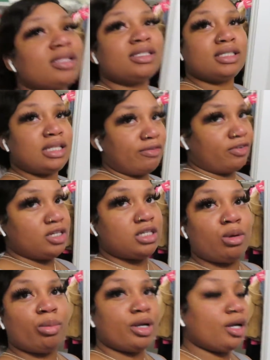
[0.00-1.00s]
Stuff needs to
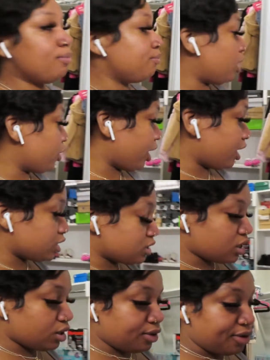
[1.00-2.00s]
be put up. Okay,
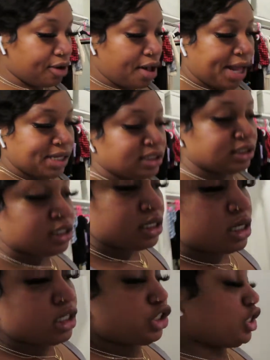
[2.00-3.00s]
so
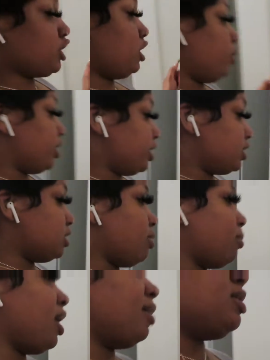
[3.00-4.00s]
she's gonna wear this to
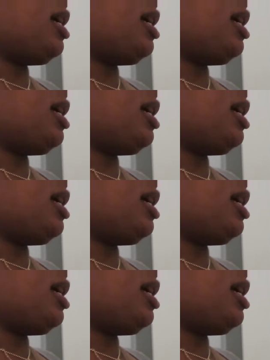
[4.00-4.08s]
my mom's